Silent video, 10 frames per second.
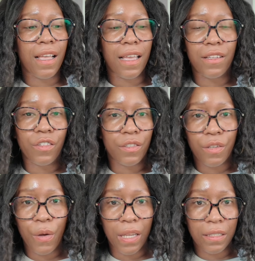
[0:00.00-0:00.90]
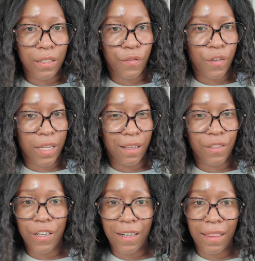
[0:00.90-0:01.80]
it's just so easy to forget
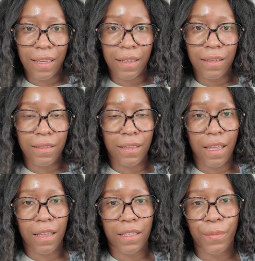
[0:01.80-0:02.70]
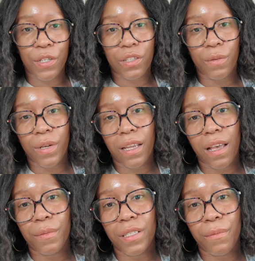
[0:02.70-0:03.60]
certain things, and especially when it
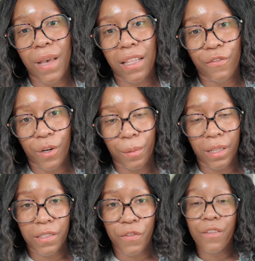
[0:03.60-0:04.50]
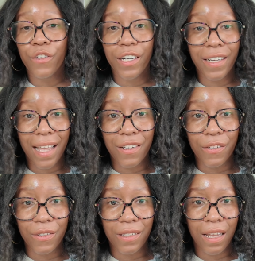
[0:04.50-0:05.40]
comes to math formulas for your
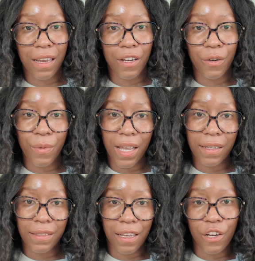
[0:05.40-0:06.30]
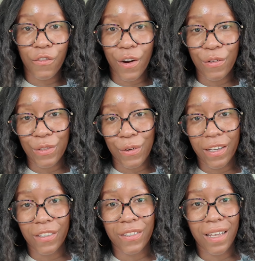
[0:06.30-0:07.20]
candles and your wicks and your fragrance
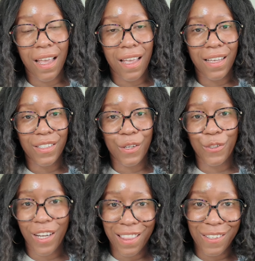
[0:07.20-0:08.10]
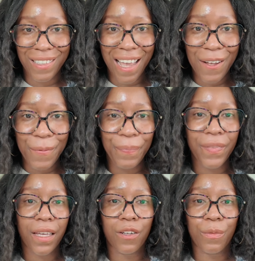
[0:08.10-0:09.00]
oils. So check those out.
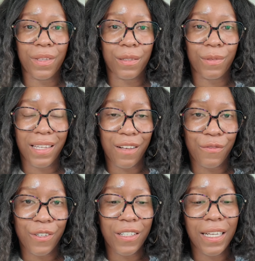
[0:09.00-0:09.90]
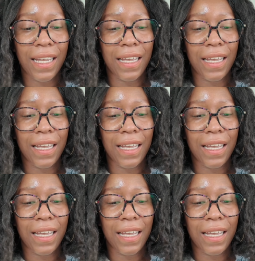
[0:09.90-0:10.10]
I hope this was helpful,